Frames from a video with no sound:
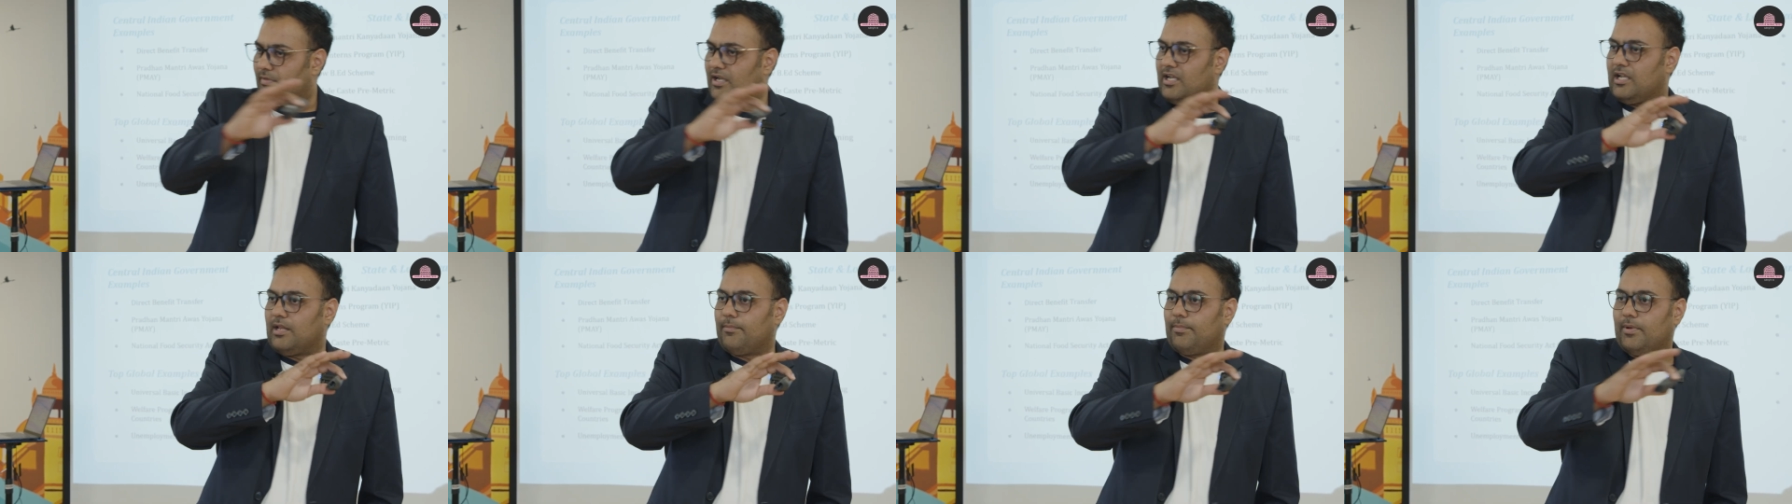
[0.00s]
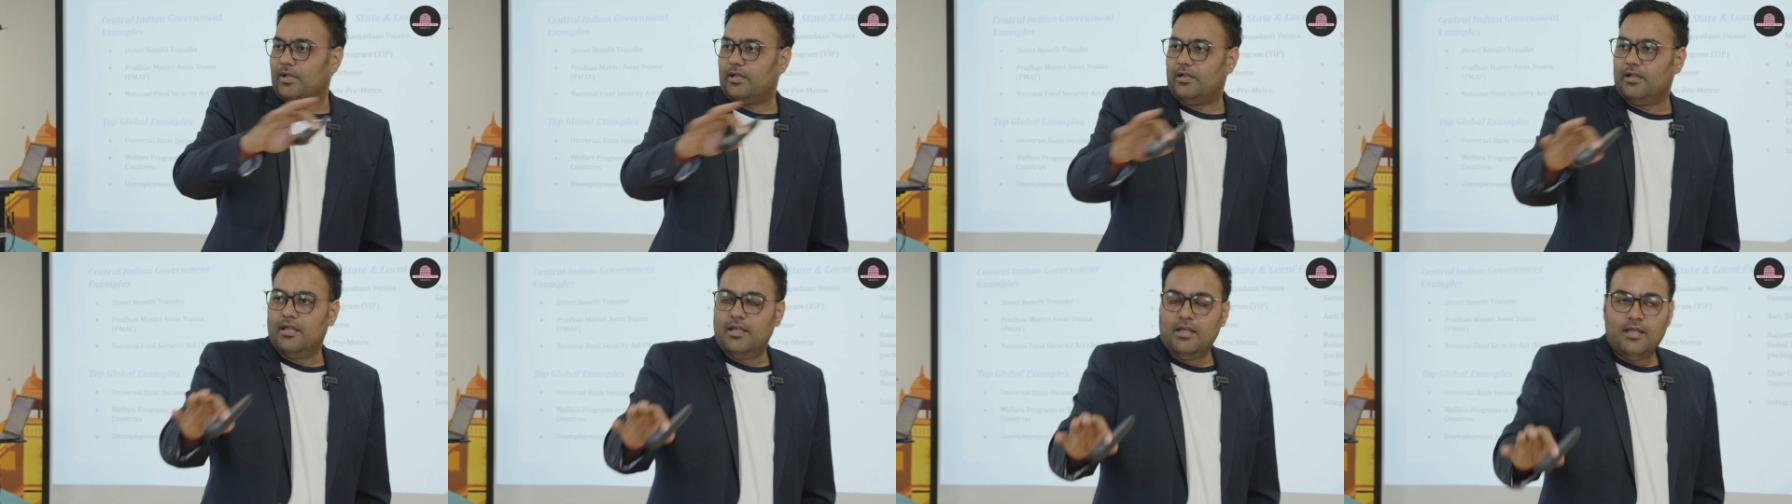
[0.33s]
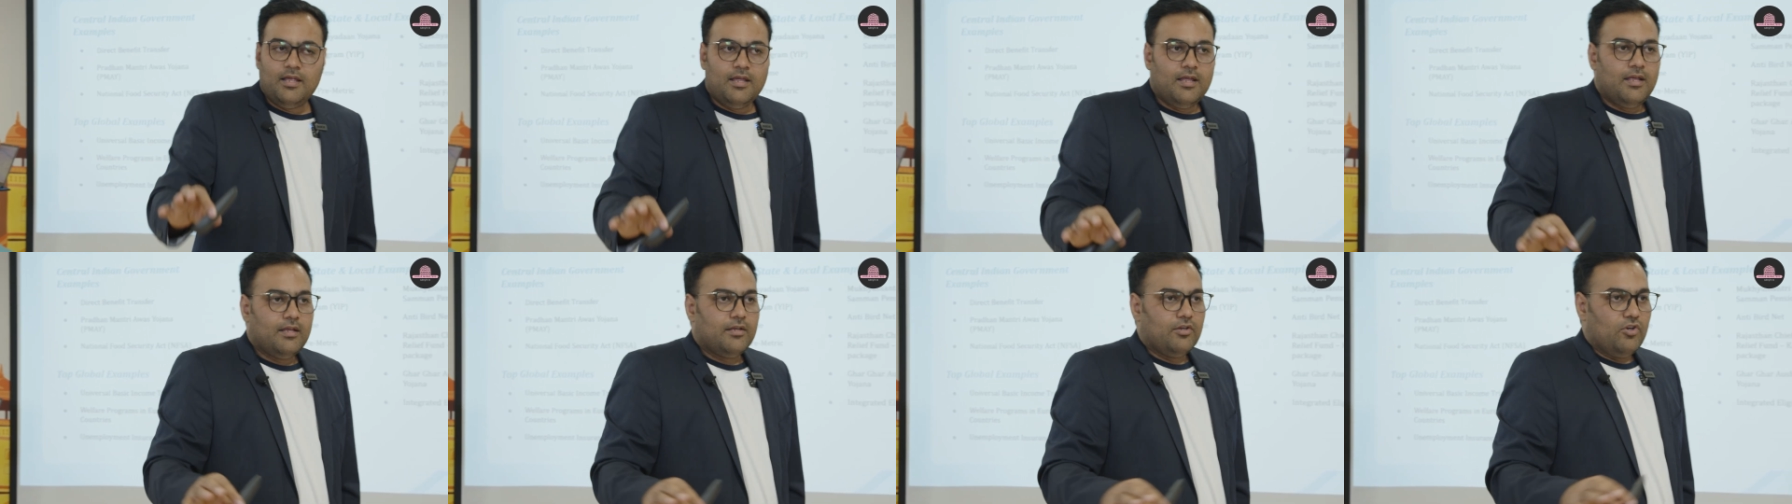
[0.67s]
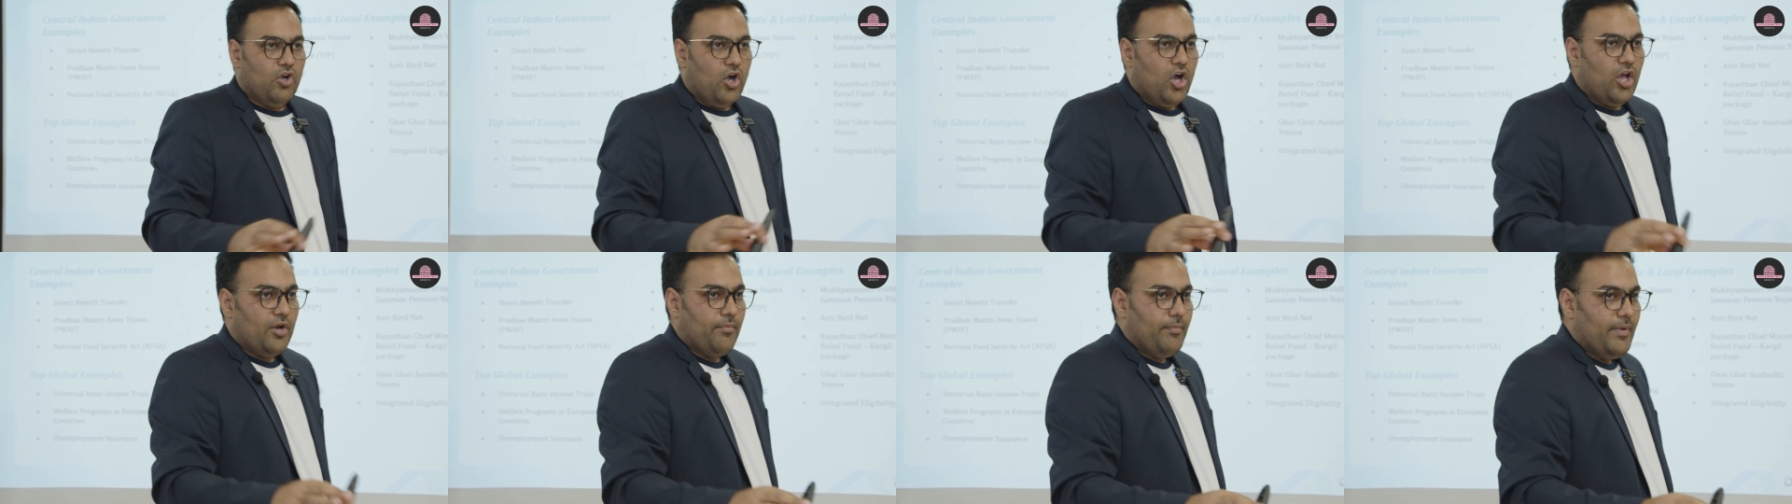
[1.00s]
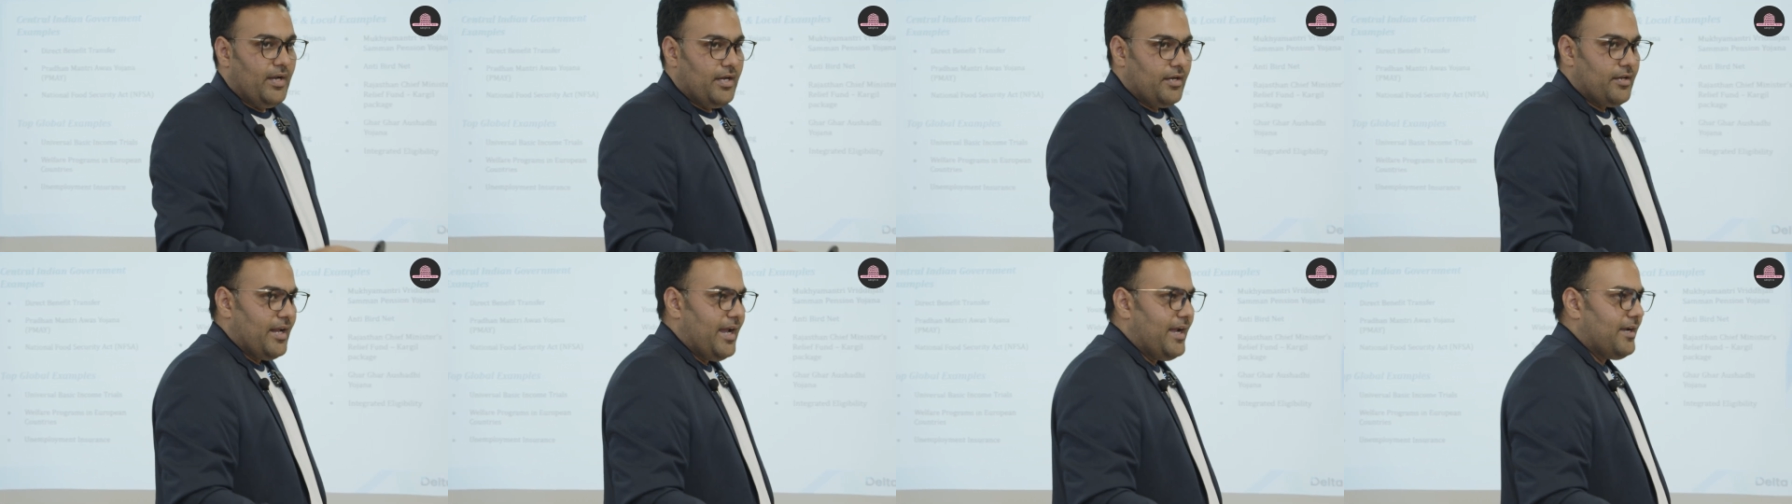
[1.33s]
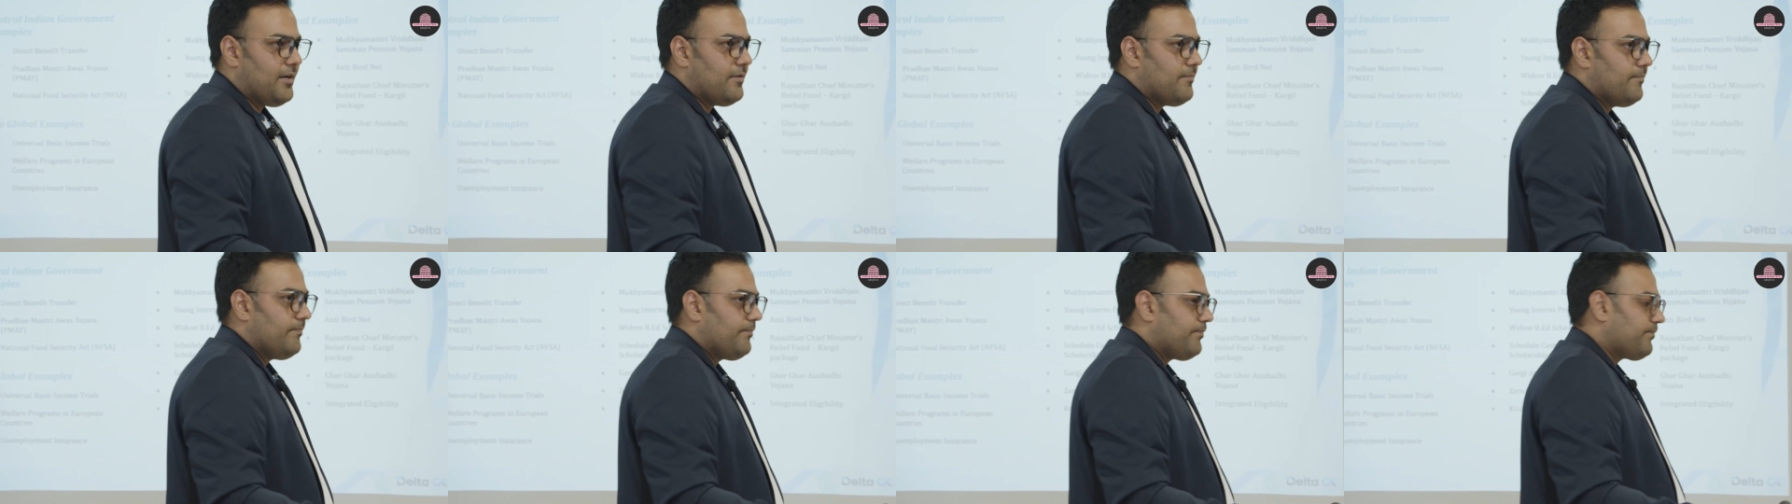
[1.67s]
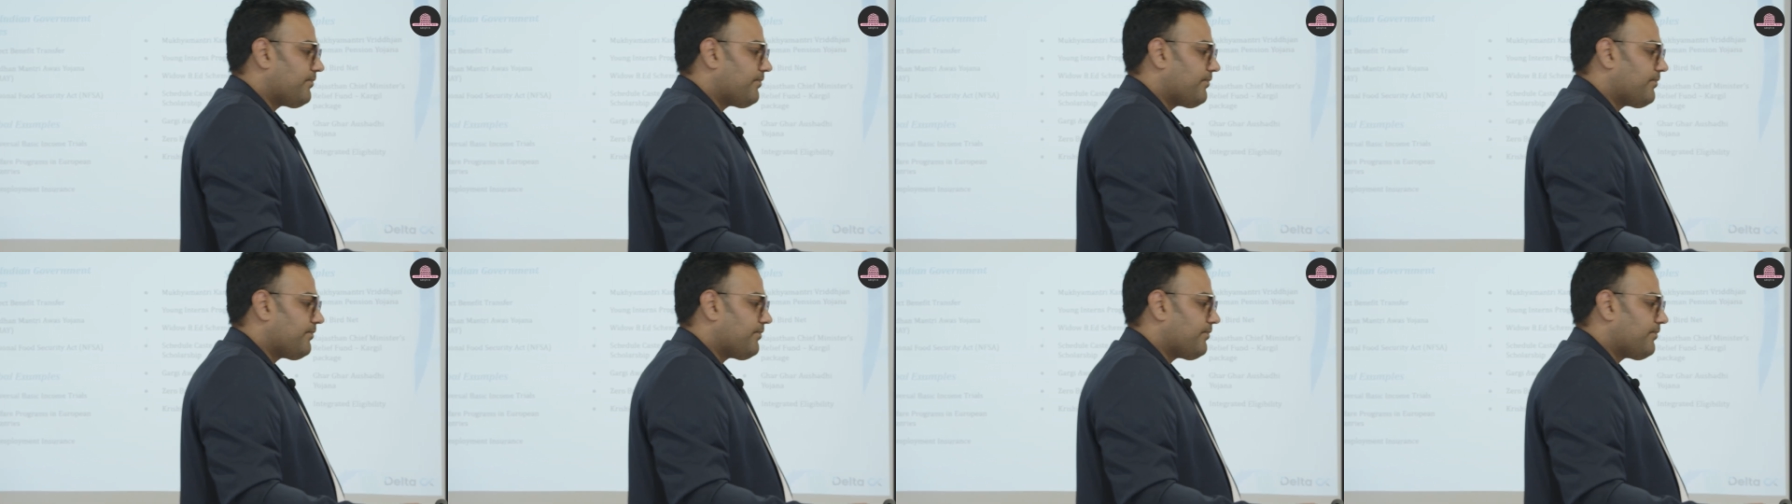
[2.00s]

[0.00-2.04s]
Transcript: multiple government, right?